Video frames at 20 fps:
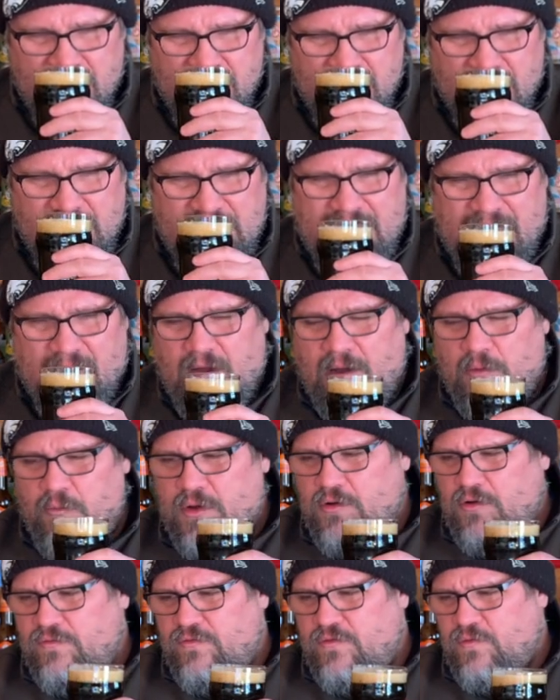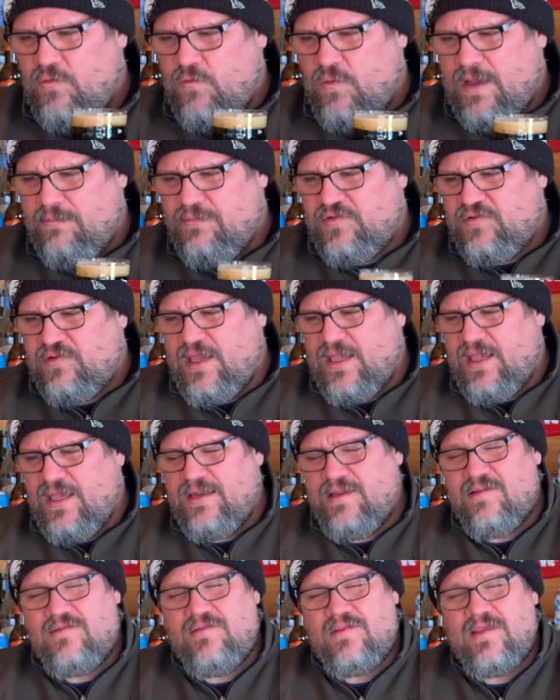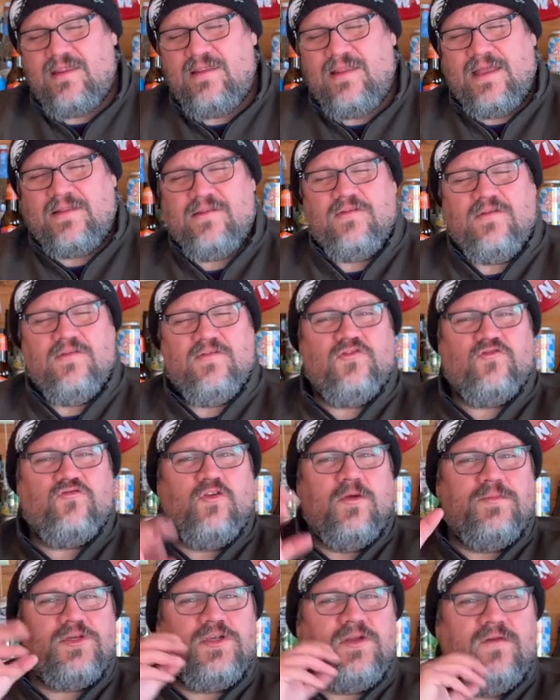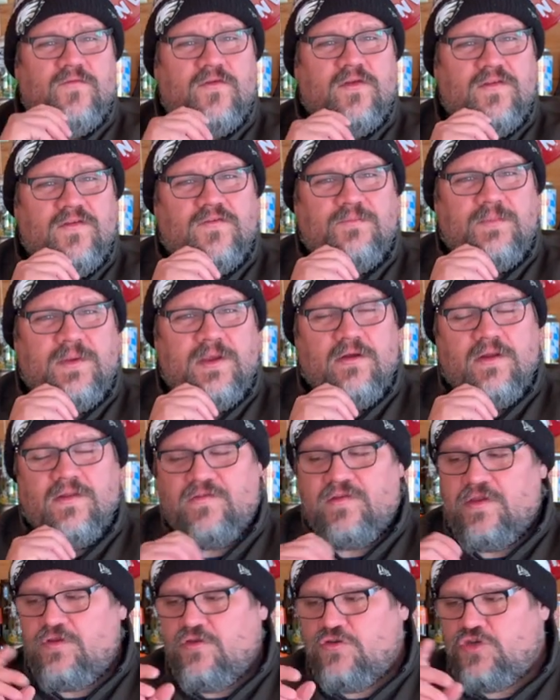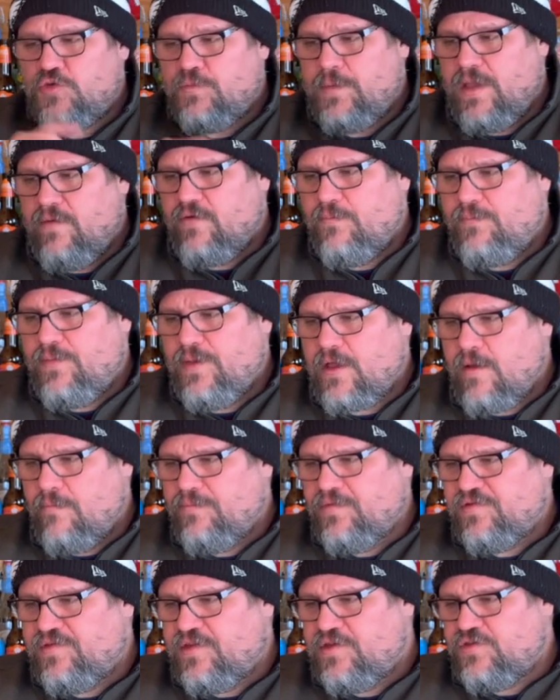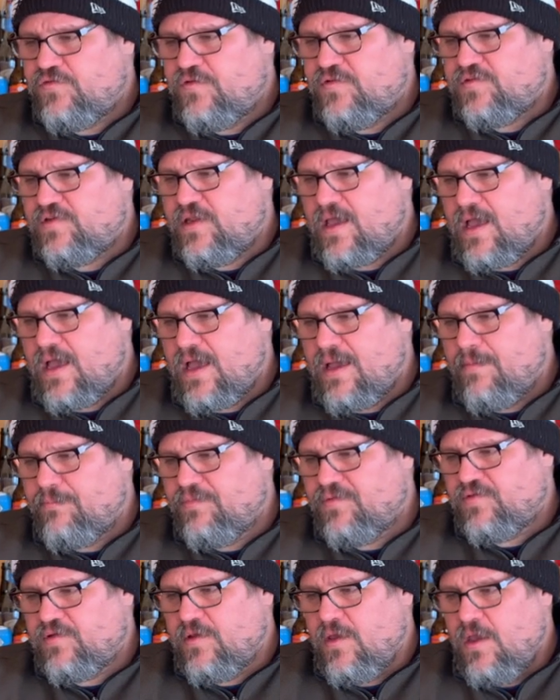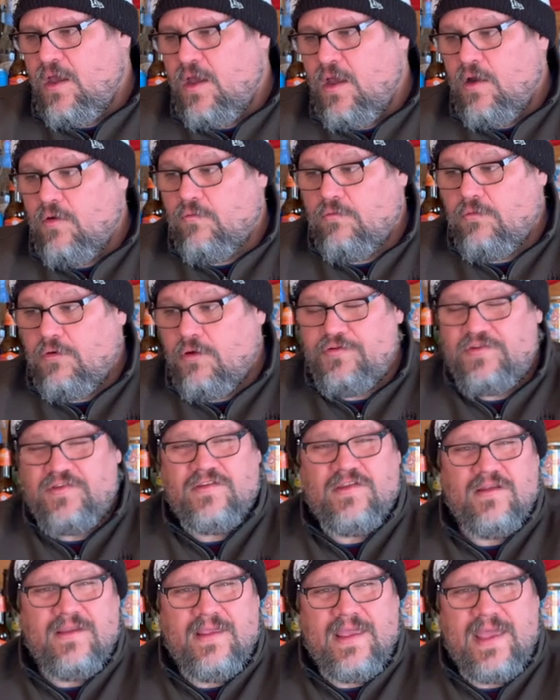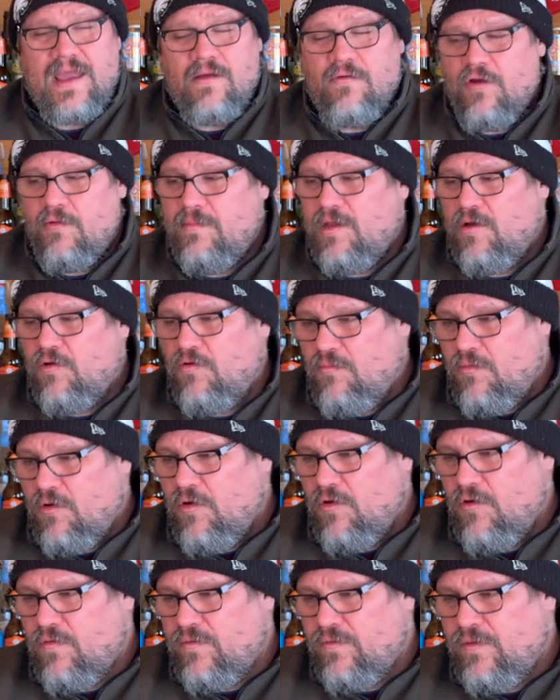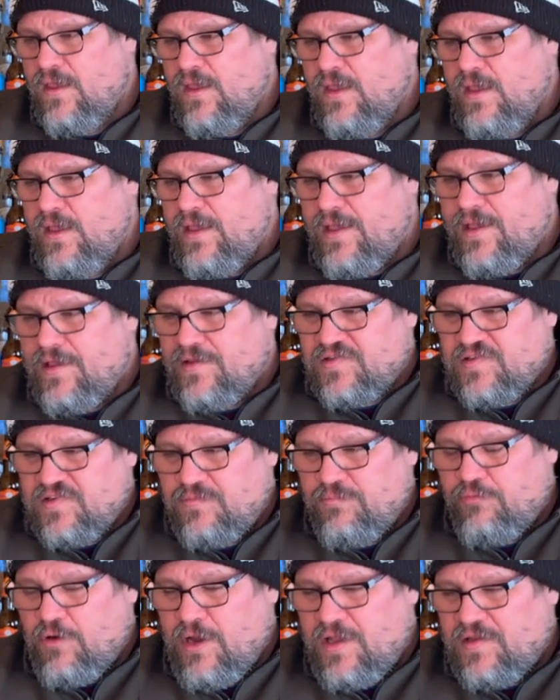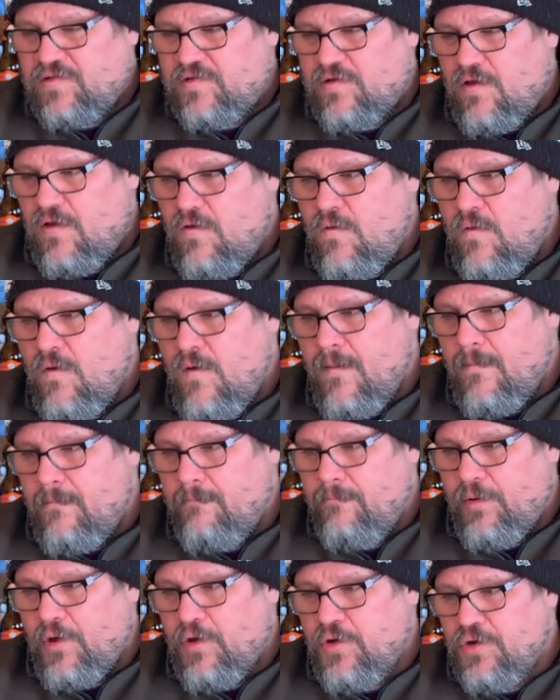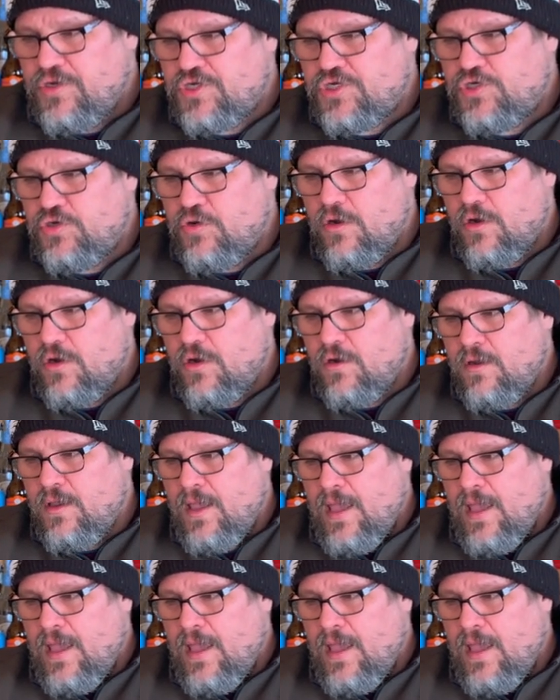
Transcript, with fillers: Now, I went onto the website and it said, they had the description for this beer. And it said you should be able to pick up citrusy hops, roasted caramel malt, espresso, burnt sugar,